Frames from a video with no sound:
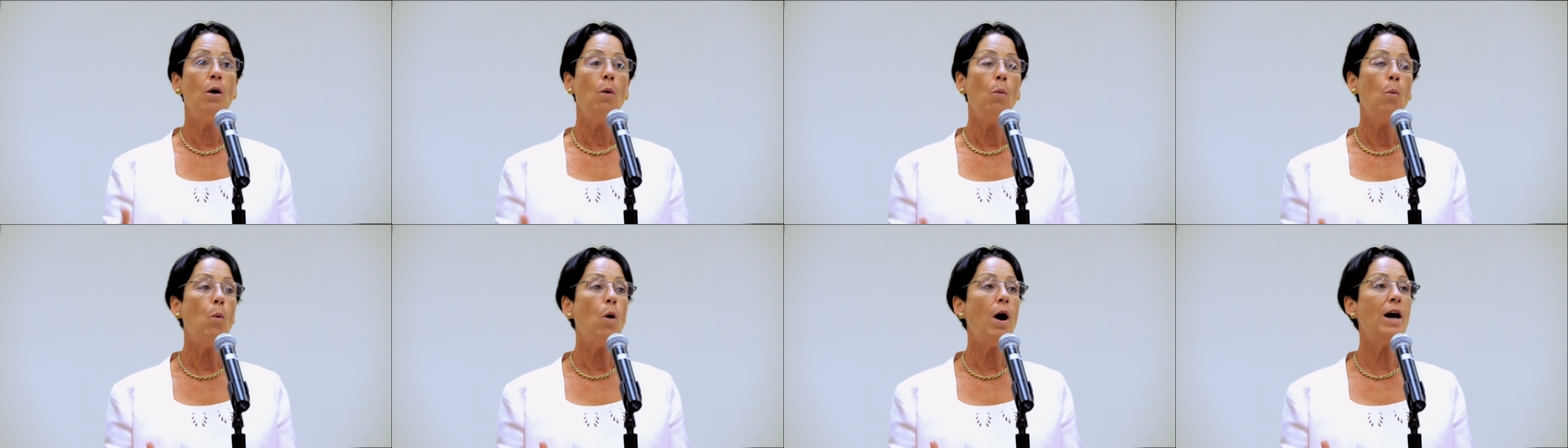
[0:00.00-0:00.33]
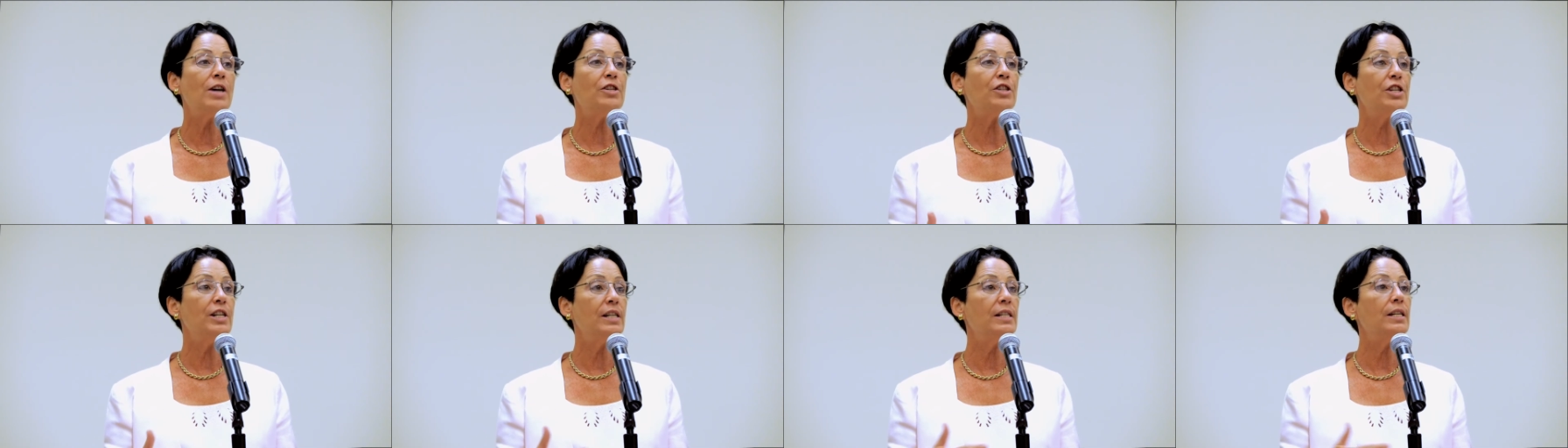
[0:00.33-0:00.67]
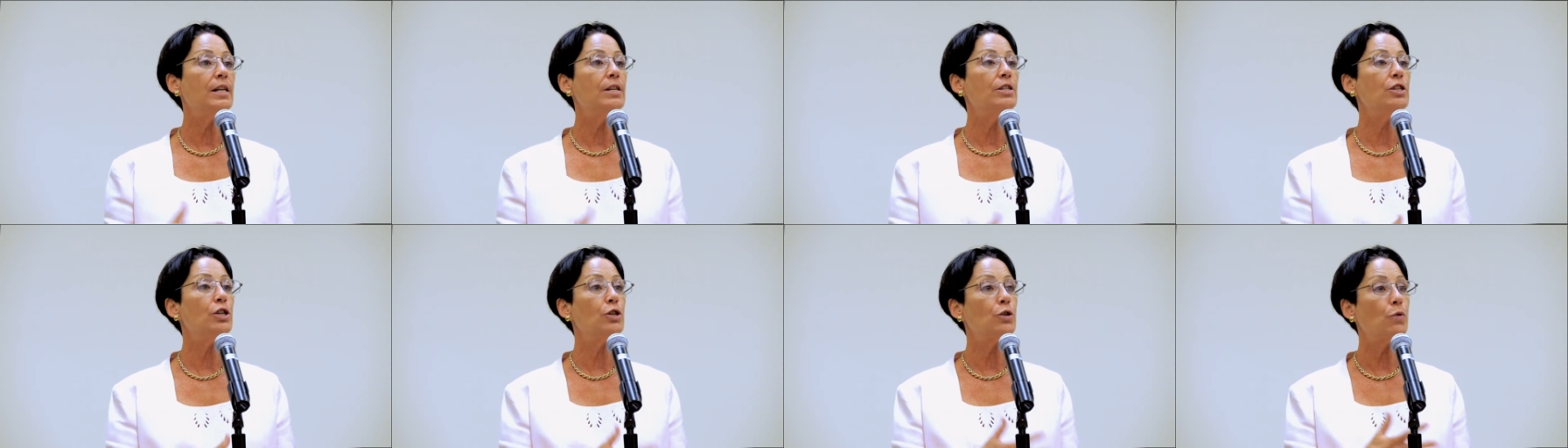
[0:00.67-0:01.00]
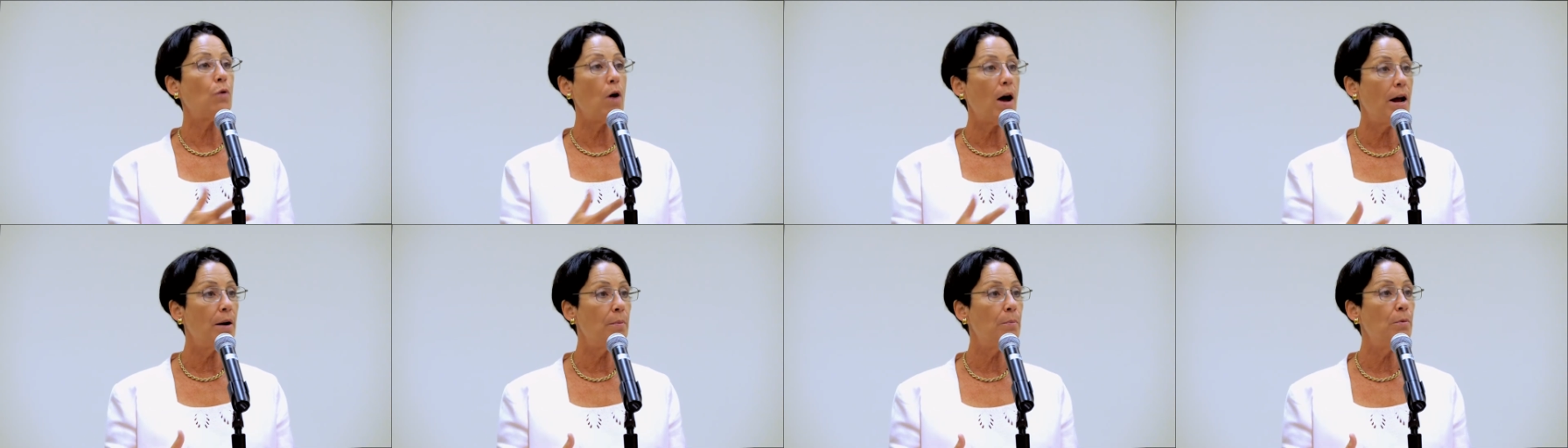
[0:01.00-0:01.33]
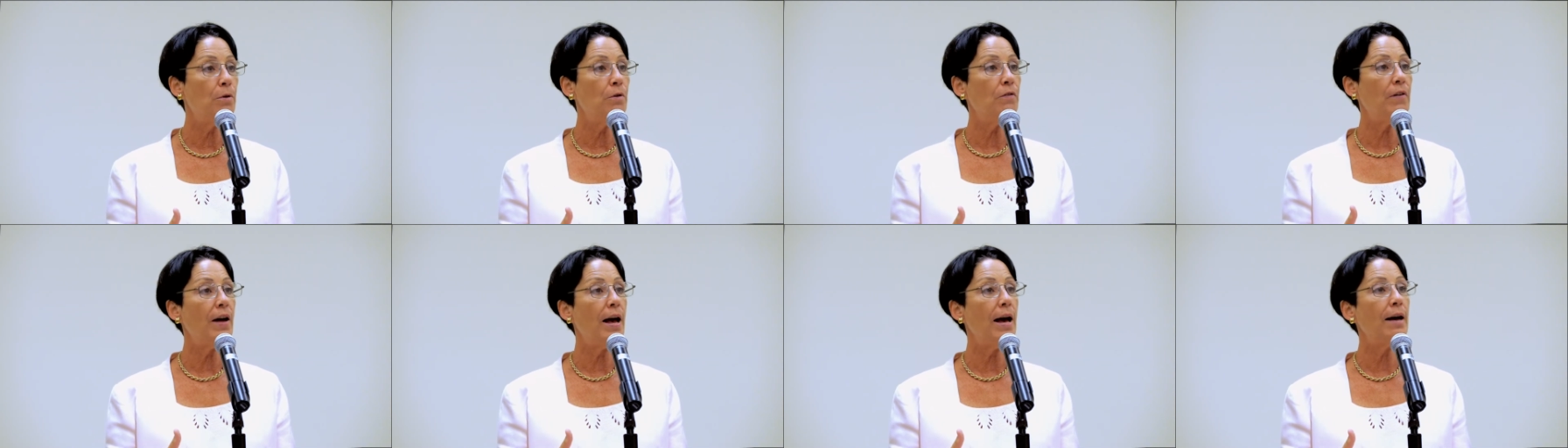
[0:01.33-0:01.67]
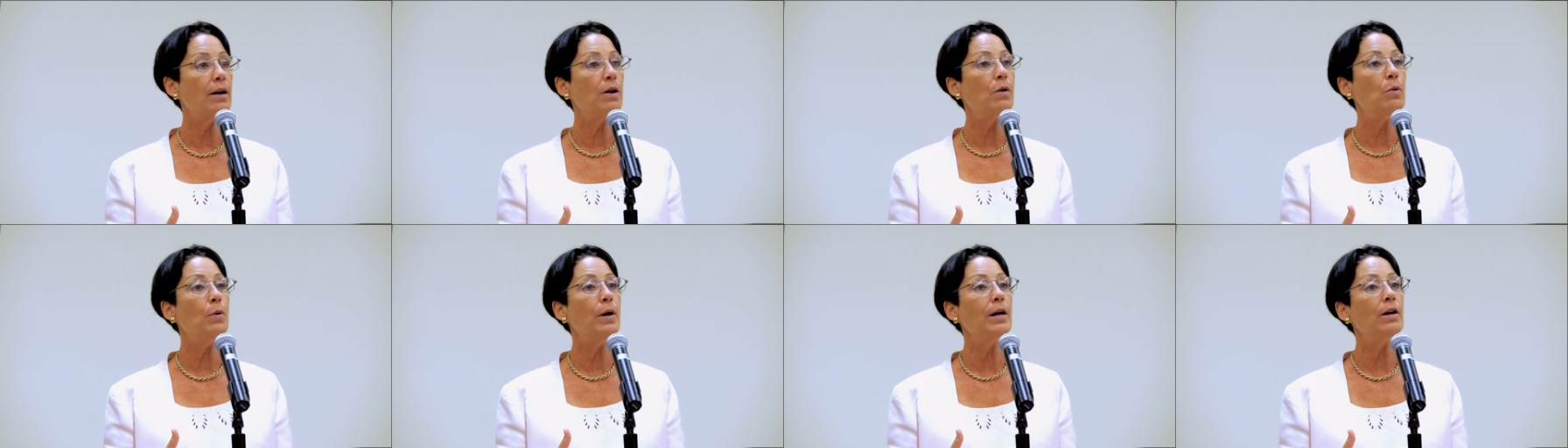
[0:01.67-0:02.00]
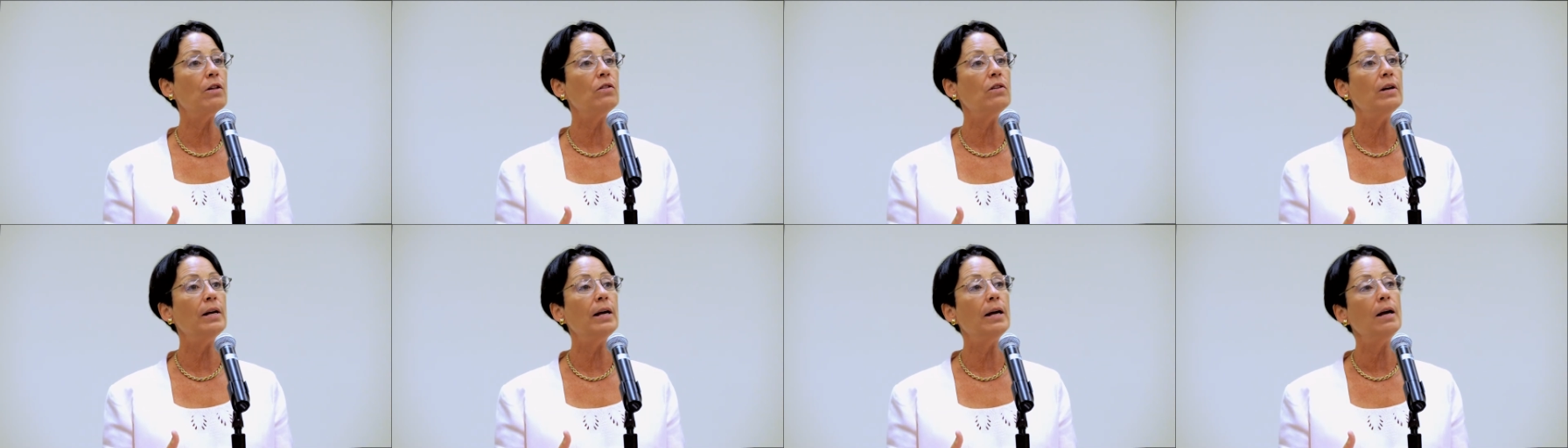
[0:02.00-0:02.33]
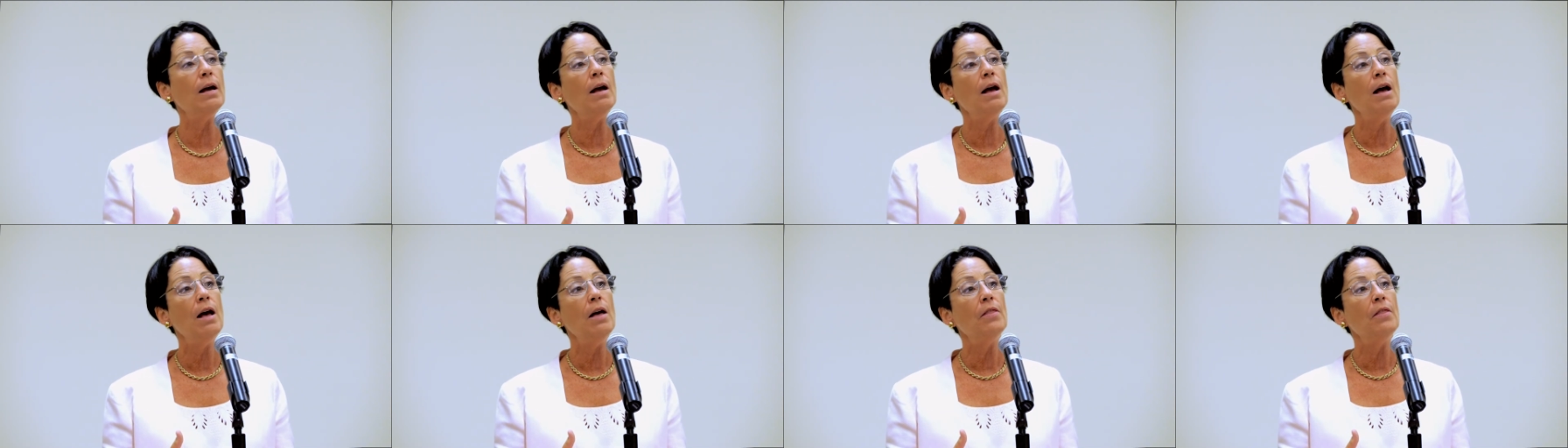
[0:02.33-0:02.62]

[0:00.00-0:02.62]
Washington to try to move ahead quickly.